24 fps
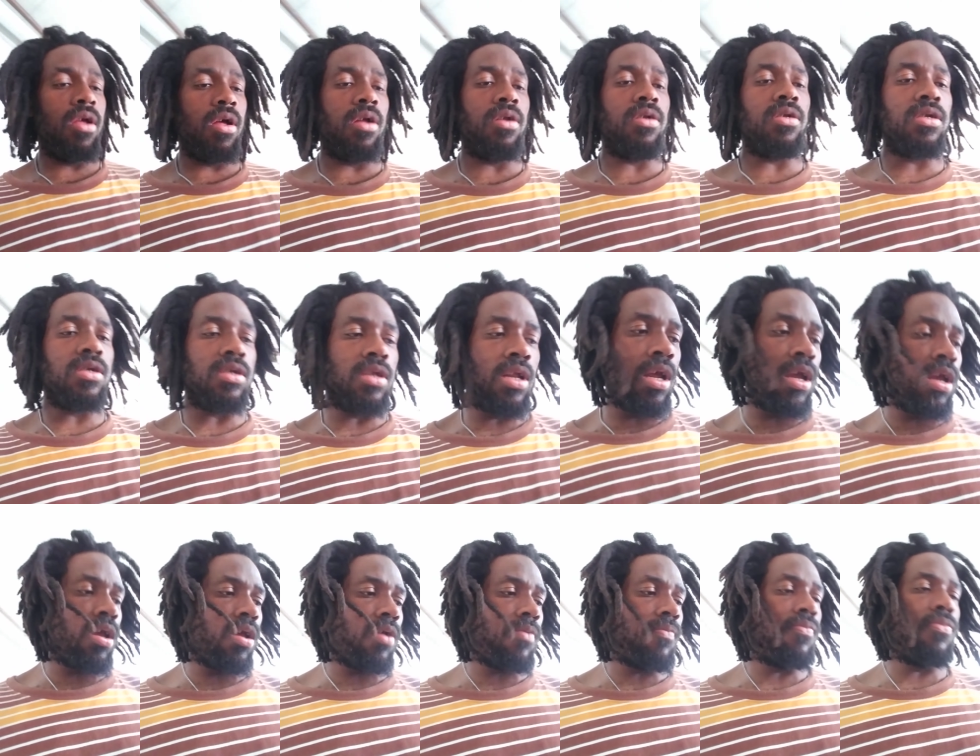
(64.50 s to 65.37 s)
You
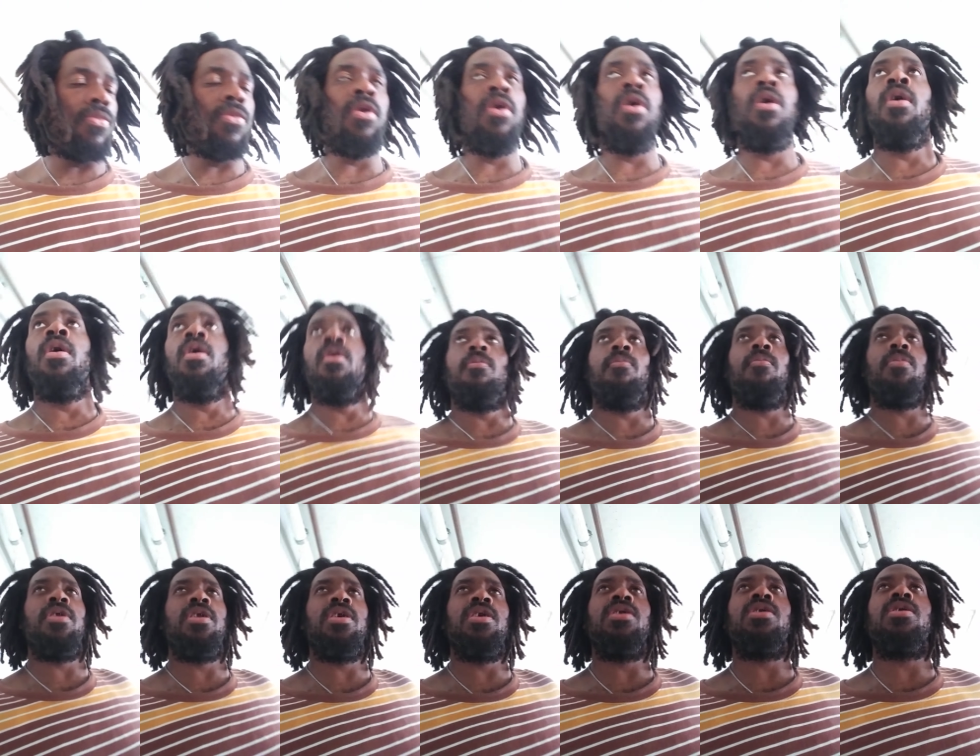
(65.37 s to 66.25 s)
understand?
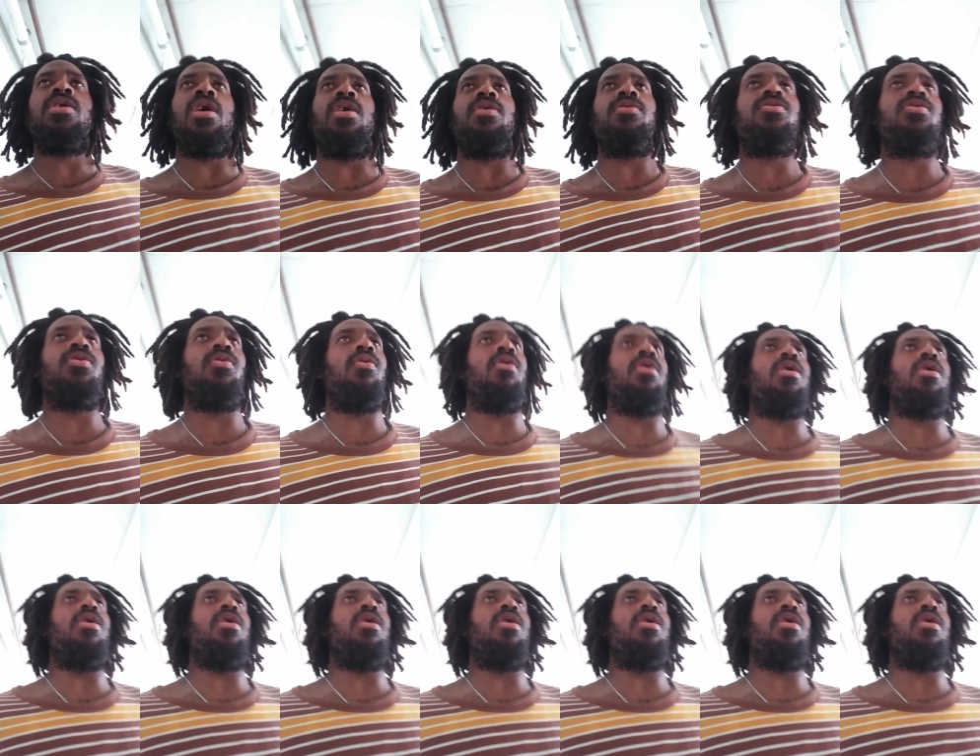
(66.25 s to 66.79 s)
But these also